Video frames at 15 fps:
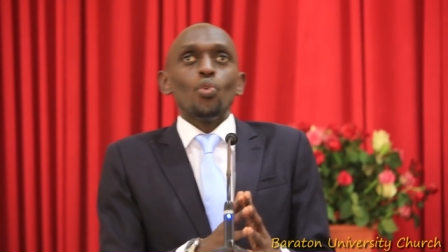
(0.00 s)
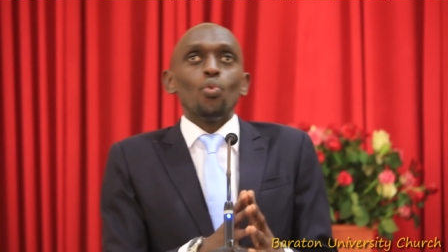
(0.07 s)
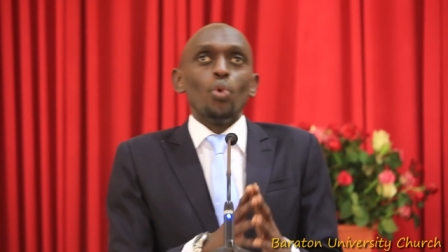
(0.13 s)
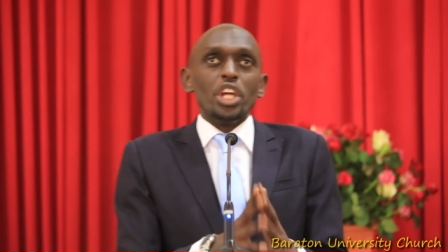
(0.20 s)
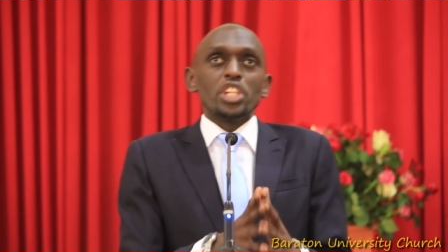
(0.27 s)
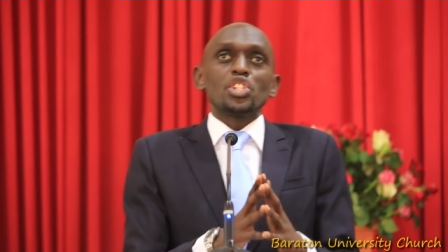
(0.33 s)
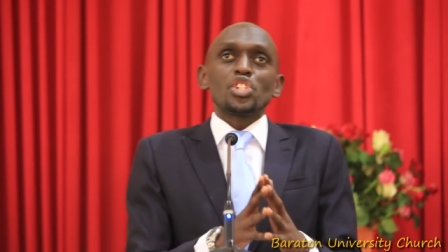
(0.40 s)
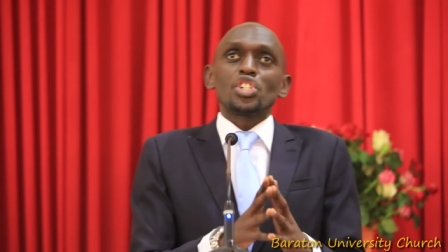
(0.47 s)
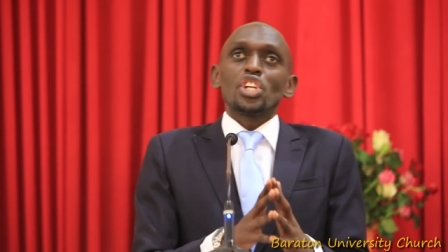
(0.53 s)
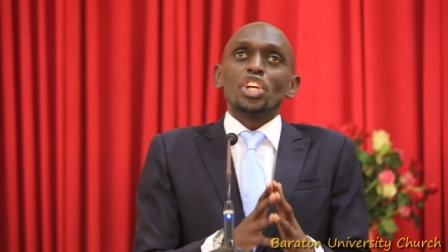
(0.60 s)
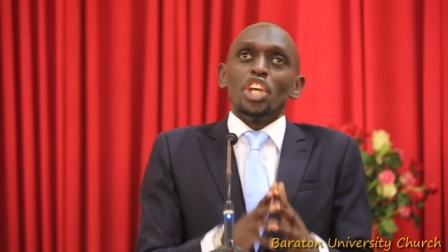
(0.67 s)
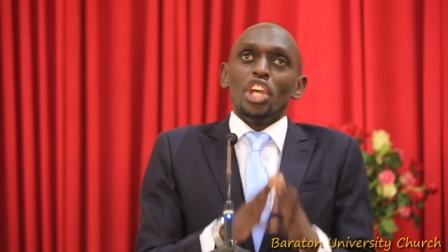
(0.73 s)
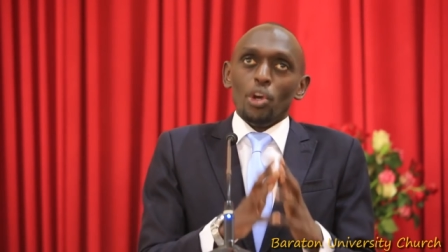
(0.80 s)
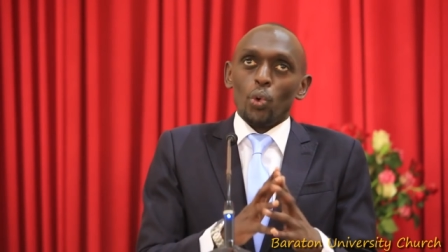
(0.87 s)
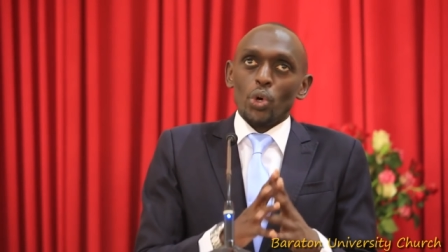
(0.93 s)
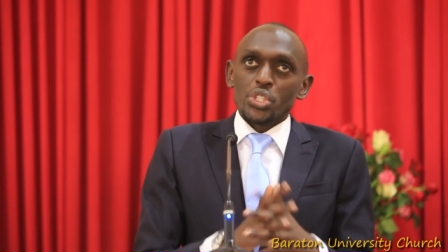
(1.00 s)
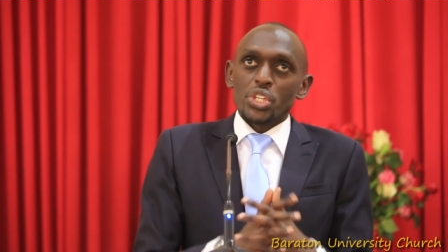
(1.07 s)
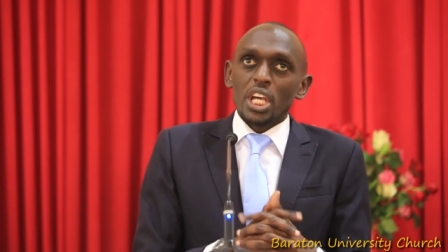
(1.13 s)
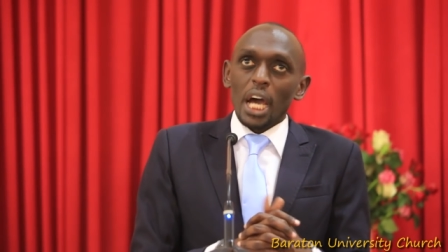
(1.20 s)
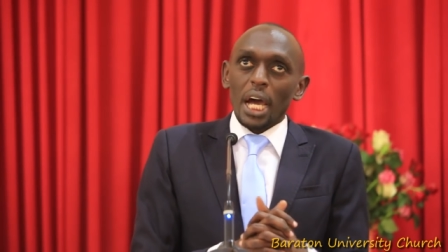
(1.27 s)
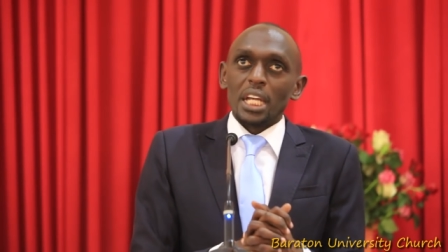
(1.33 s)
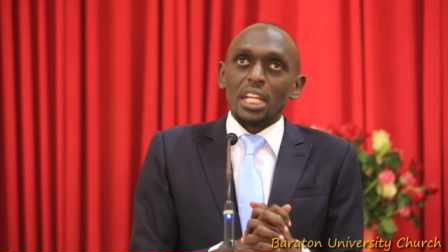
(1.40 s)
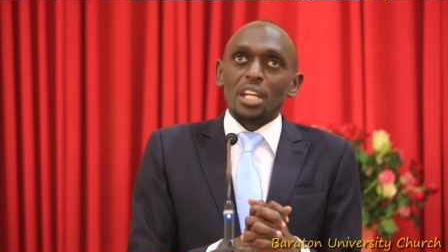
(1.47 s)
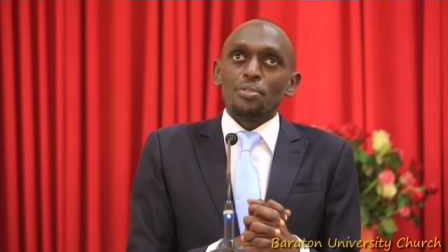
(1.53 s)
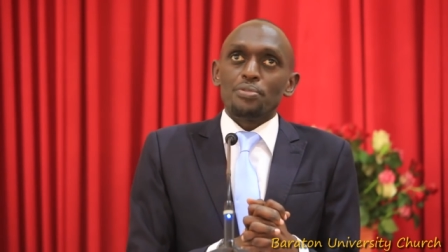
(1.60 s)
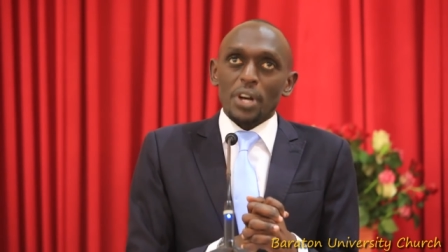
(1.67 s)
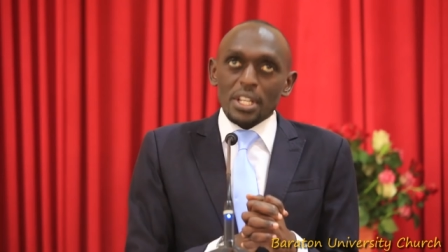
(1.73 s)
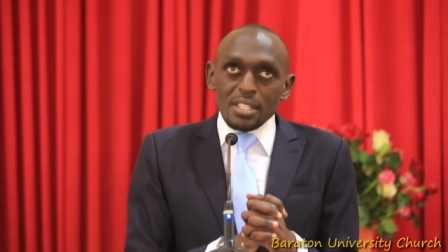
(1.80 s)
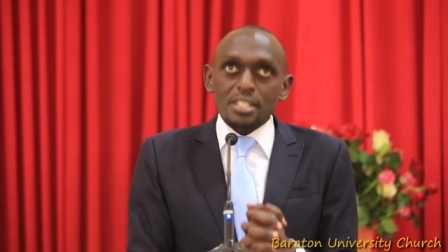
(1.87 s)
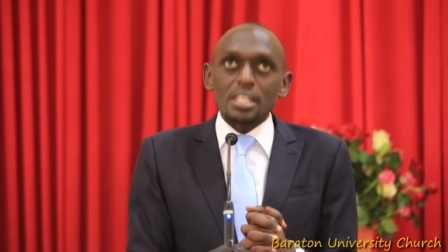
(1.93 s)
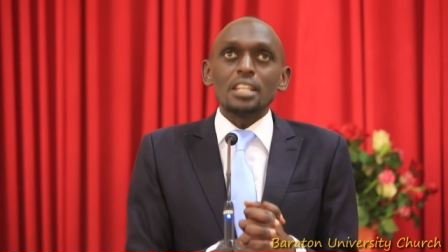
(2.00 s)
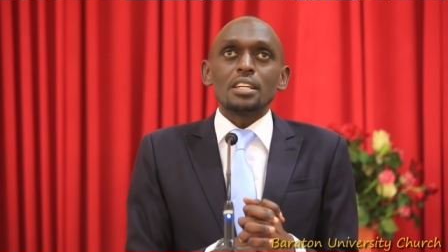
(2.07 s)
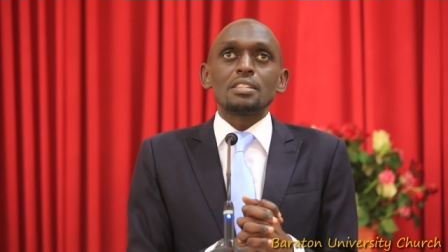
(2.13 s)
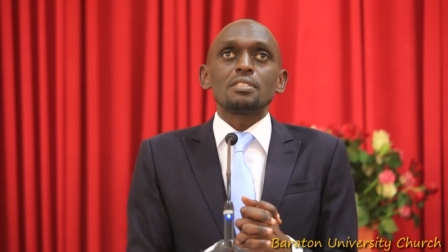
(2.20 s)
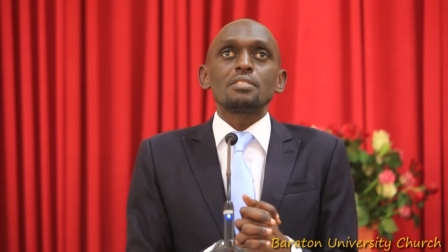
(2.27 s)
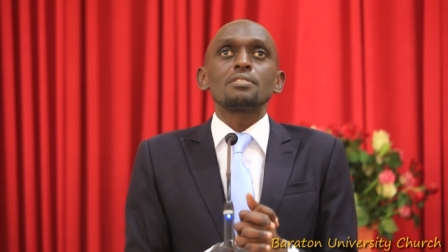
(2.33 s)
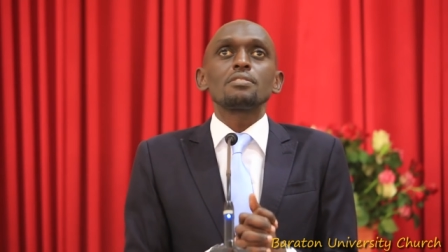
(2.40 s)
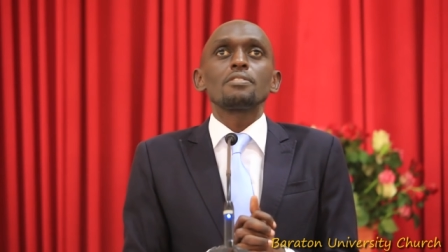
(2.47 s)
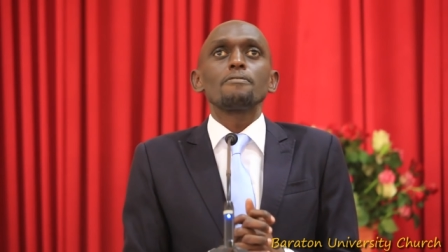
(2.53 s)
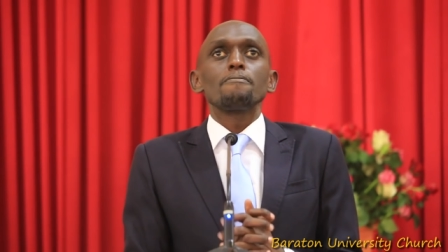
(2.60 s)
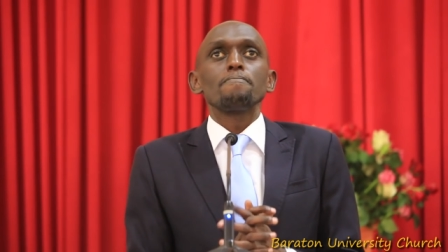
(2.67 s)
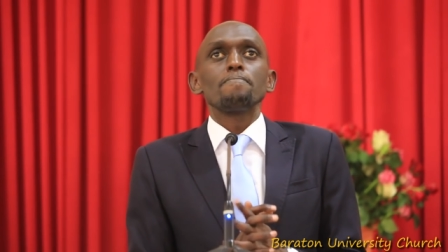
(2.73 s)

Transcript: which he was guarded. Verse 6.